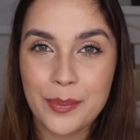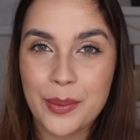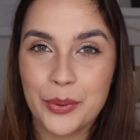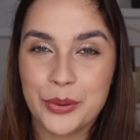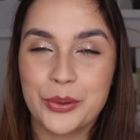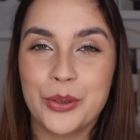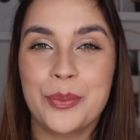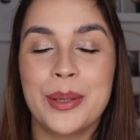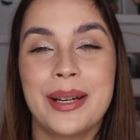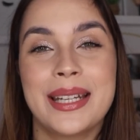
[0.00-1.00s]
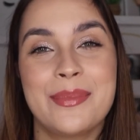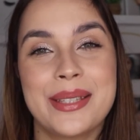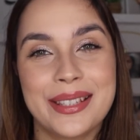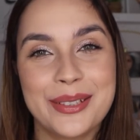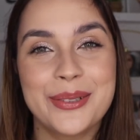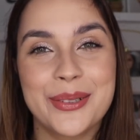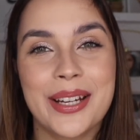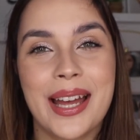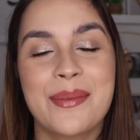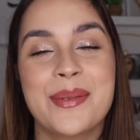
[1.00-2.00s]
the people who don't know me, my name is Leonor.
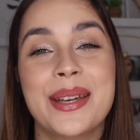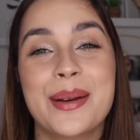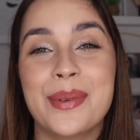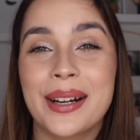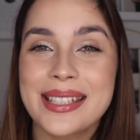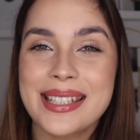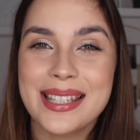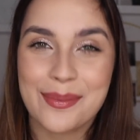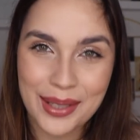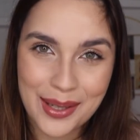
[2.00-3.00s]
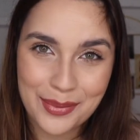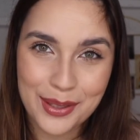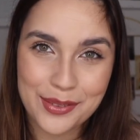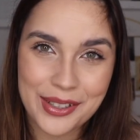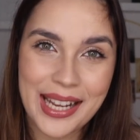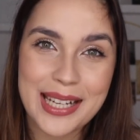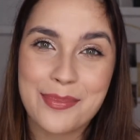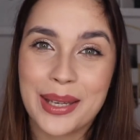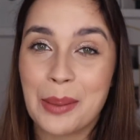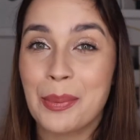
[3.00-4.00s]
I'm a makeup artist, a makeup lover and a
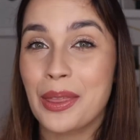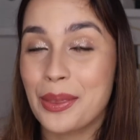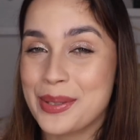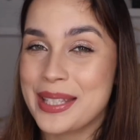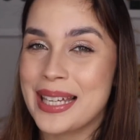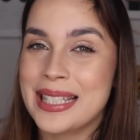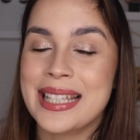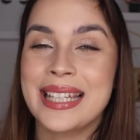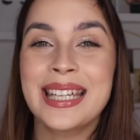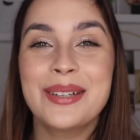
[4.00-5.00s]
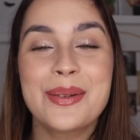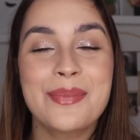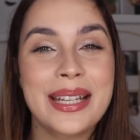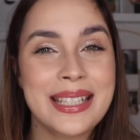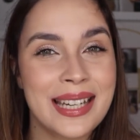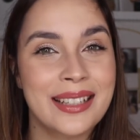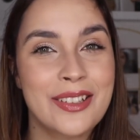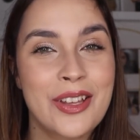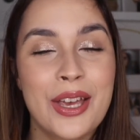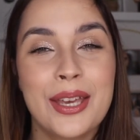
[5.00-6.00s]
makeup enthusiast, and here in my
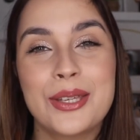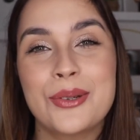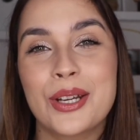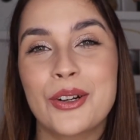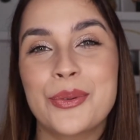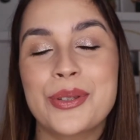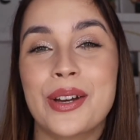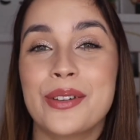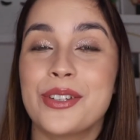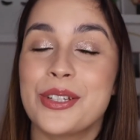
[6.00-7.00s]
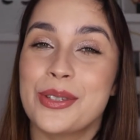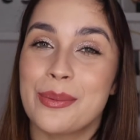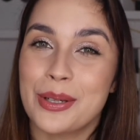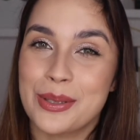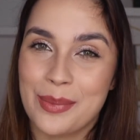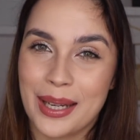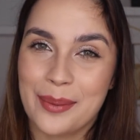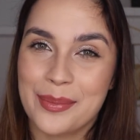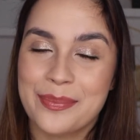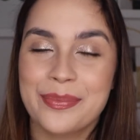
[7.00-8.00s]
channel you can always find videos about
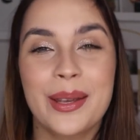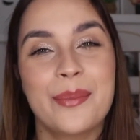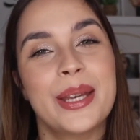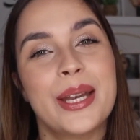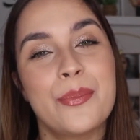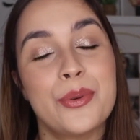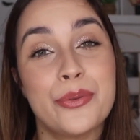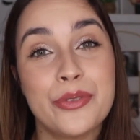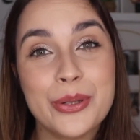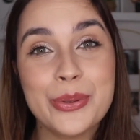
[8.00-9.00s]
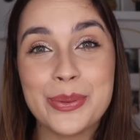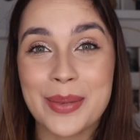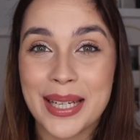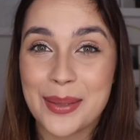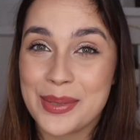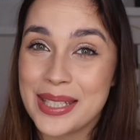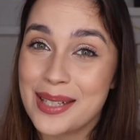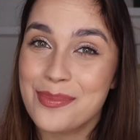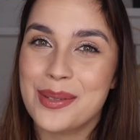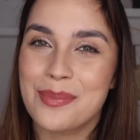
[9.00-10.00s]
makeup. Makeup reviews, makeup
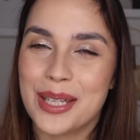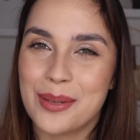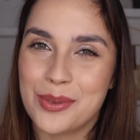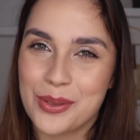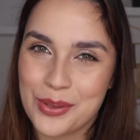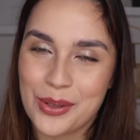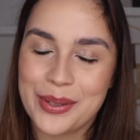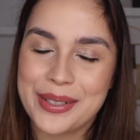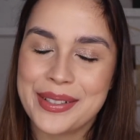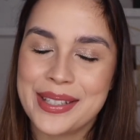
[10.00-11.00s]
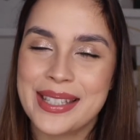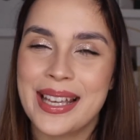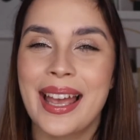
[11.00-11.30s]
tips, makeup tutorials,